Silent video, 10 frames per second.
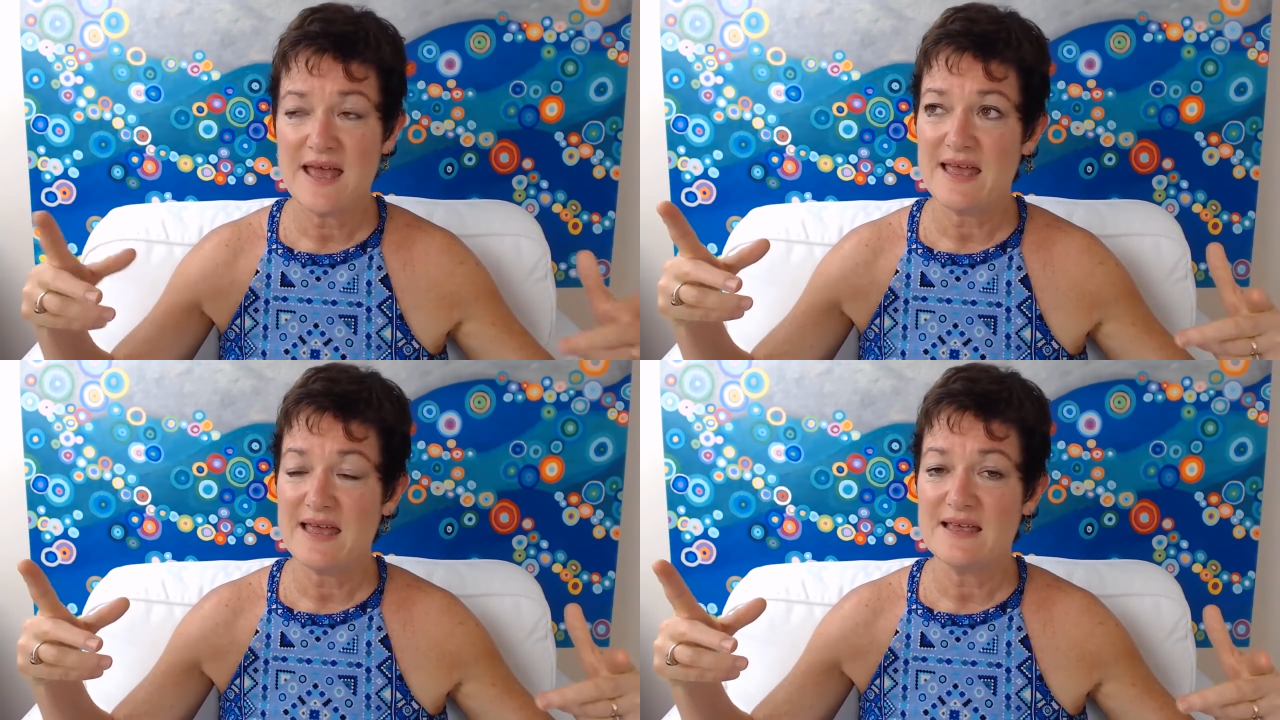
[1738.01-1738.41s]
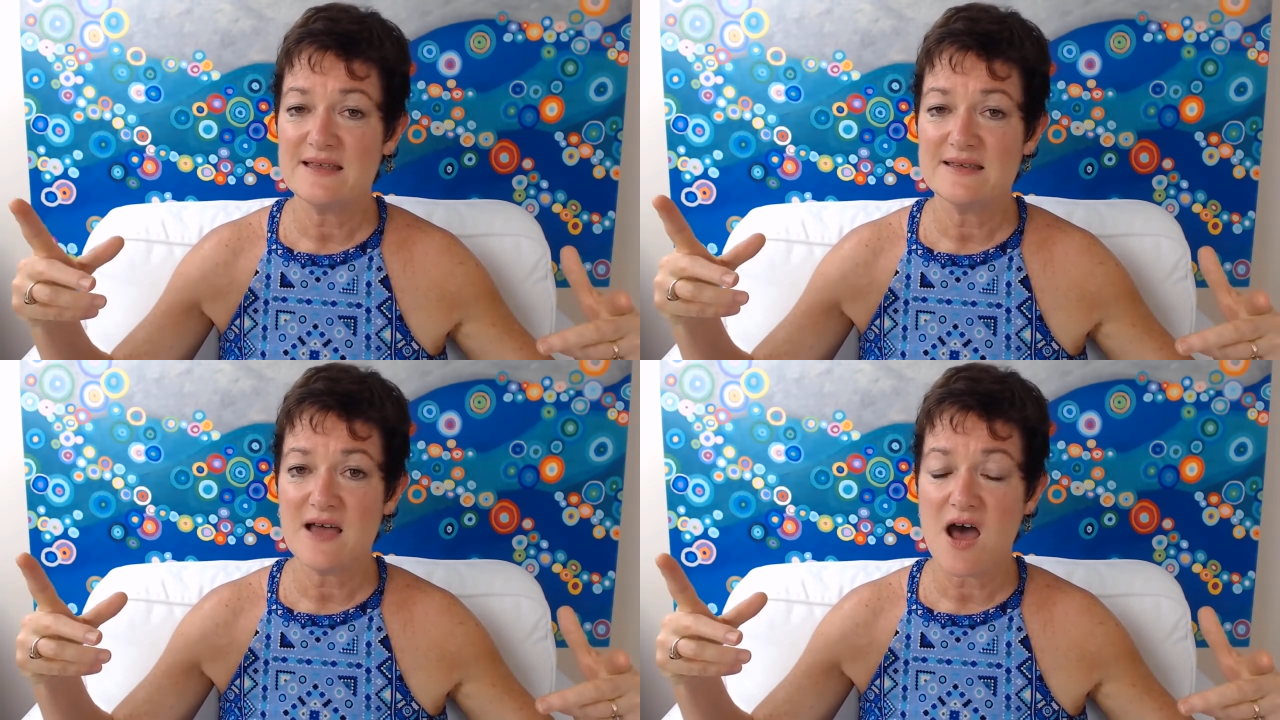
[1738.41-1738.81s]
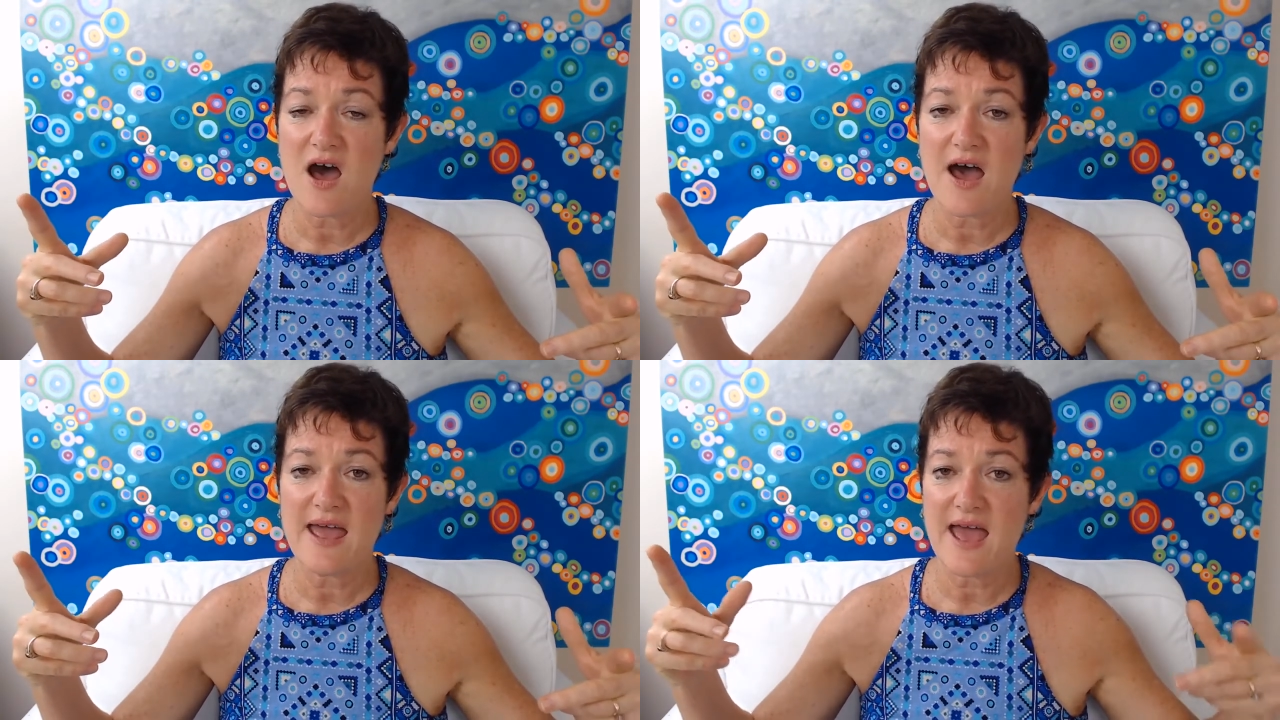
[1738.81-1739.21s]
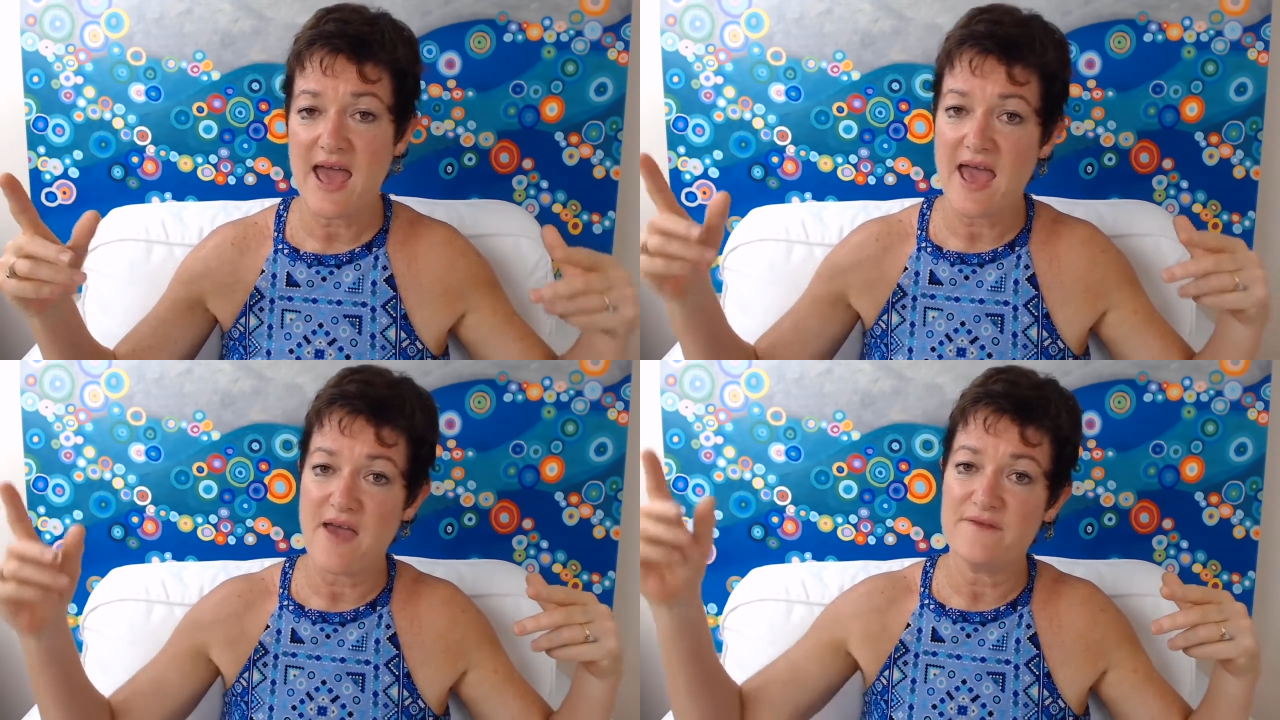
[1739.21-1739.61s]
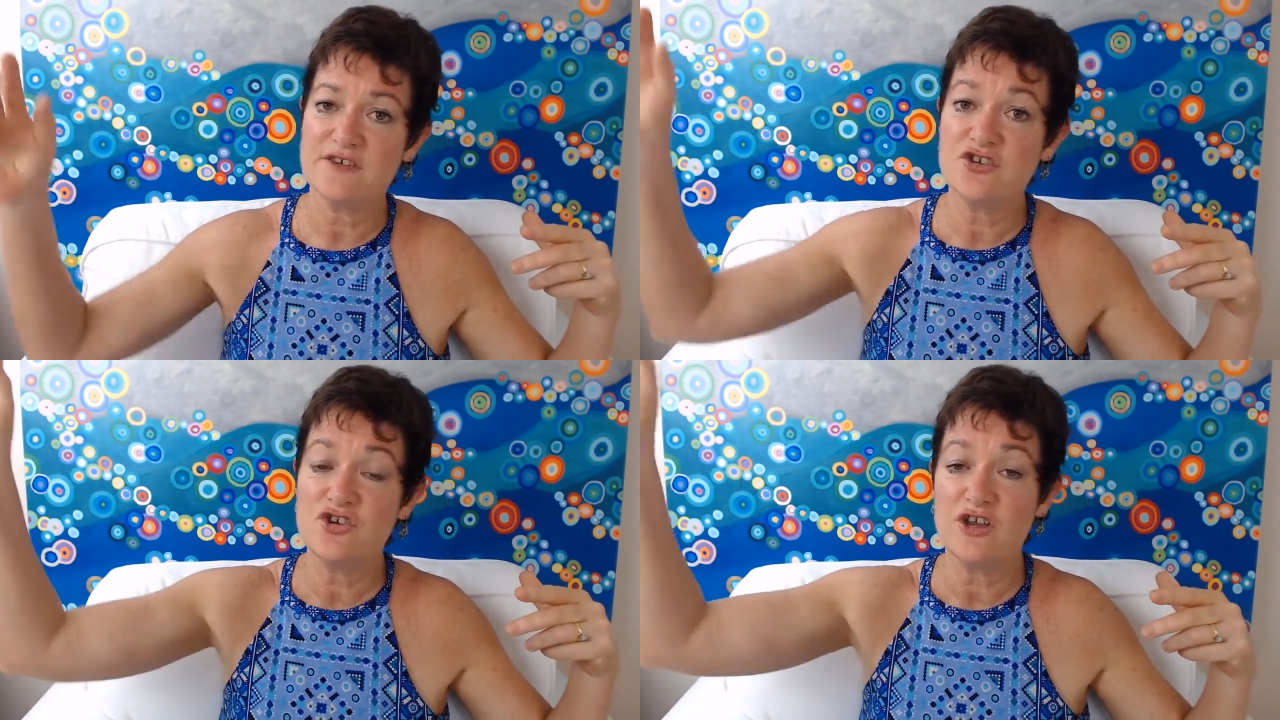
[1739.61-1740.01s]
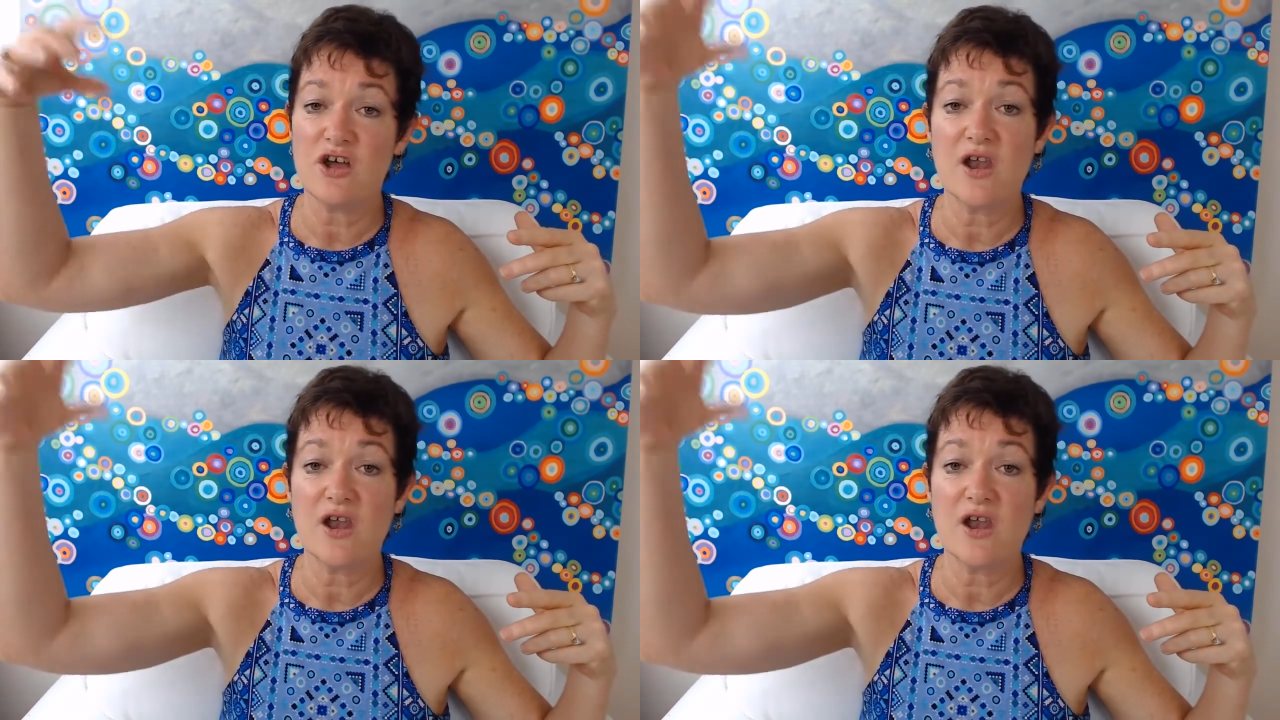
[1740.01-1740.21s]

is I have studio